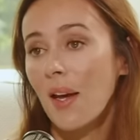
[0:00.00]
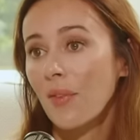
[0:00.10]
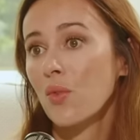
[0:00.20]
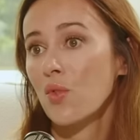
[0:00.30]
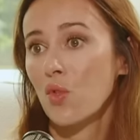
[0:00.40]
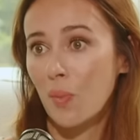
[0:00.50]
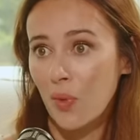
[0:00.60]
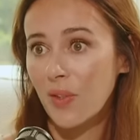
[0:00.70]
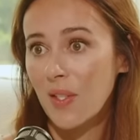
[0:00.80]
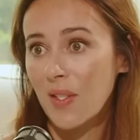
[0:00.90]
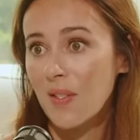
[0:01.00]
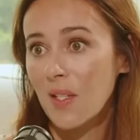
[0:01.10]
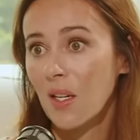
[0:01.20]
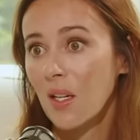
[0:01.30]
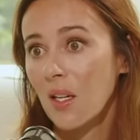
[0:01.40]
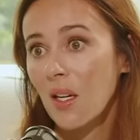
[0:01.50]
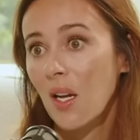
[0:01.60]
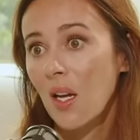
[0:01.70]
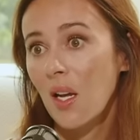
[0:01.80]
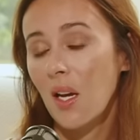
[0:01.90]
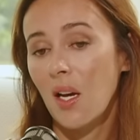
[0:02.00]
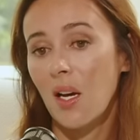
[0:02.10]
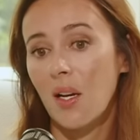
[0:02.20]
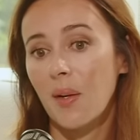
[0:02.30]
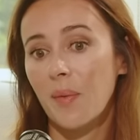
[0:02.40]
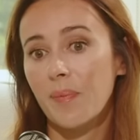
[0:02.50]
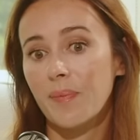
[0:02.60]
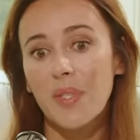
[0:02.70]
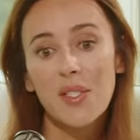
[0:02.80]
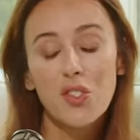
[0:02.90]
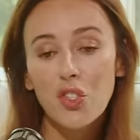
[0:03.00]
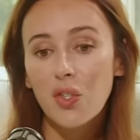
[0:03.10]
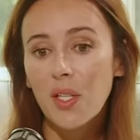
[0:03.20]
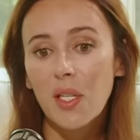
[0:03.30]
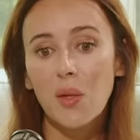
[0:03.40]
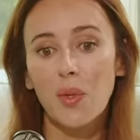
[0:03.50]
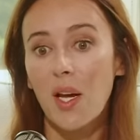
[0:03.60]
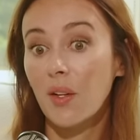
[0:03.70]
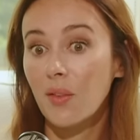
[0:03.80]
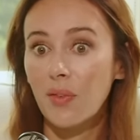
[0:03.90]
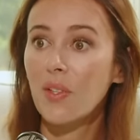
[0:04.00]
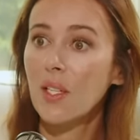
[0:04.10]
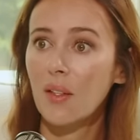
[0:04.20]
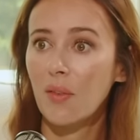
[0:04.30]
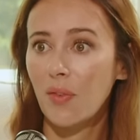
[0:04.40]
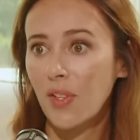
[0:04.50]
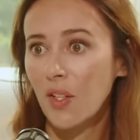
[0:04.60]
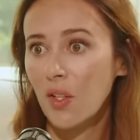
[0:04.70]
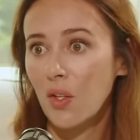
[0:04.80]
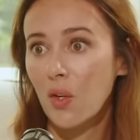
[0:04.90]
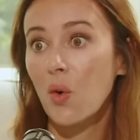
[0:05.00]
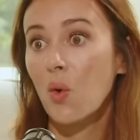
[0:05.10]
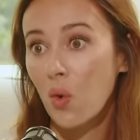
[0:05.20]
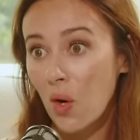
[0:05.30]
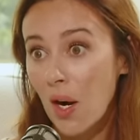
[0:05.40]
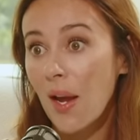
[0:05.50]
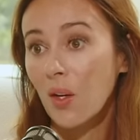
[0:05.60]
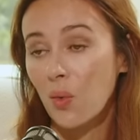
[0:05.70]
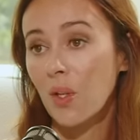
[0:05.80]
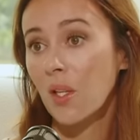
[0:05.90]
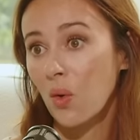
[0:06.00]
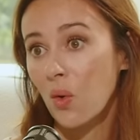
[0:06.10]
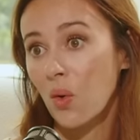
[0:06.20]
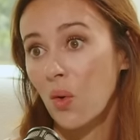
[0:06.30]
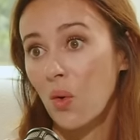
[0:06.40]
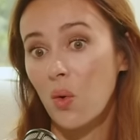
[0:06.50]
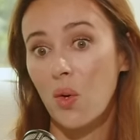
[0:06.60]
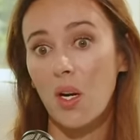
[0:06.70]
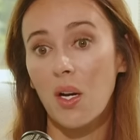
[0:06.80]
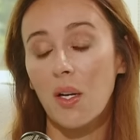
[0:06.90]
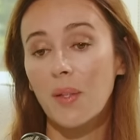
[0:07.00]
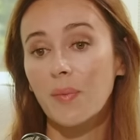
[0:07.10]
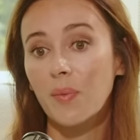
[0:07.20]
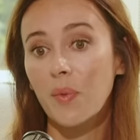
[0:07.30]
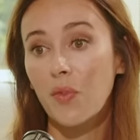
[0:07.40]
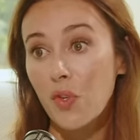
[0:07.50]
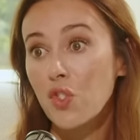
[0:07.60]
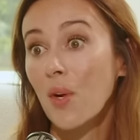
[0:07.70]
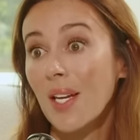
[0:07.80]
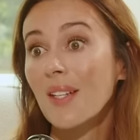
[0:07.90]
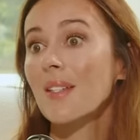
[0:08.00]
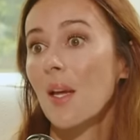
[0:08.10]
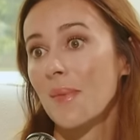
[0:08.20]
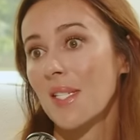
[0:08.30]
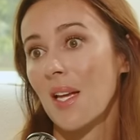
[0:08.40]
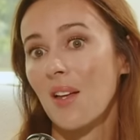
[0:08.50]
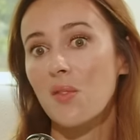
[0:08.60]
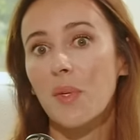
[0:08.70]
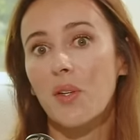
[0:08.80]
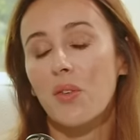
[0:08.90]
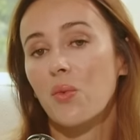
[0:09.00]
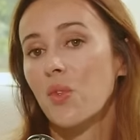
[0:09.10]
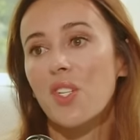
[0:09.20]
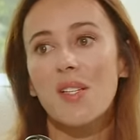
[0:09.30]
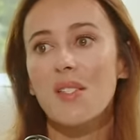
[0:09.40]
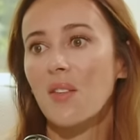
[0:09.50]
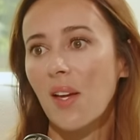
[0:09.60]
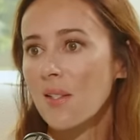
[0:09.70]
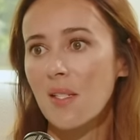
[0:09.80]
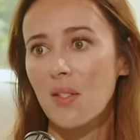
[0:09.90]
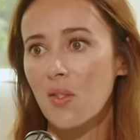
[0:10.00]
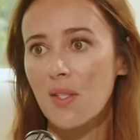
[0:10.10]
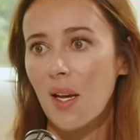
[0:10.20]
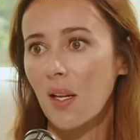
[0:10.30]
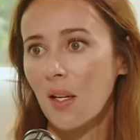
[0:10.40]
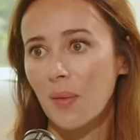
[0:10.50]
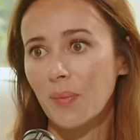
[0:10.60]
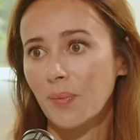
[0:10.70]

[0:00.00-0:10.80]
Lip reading: have to support this this journey without feeling fear or angry or frustrated themselves, because we're just advancing society.